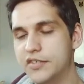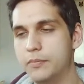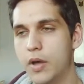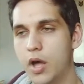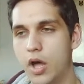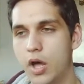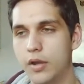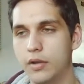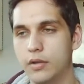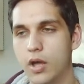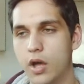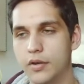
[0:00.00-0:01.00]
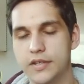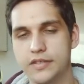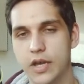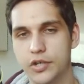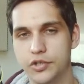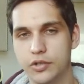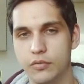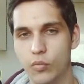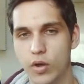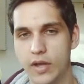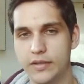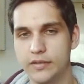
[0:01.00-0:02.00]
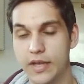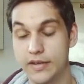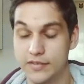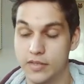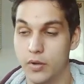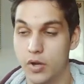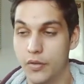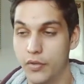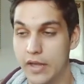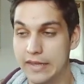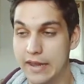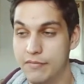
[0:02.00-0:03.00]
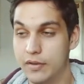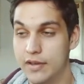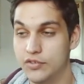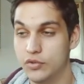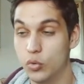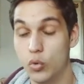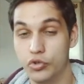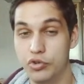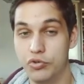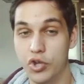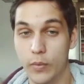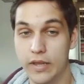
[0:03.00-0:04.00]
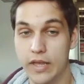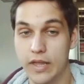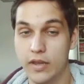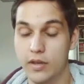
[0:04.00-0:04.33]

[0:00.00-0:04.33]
part architecture-wise, and it's the part that I gave the least thought to going in.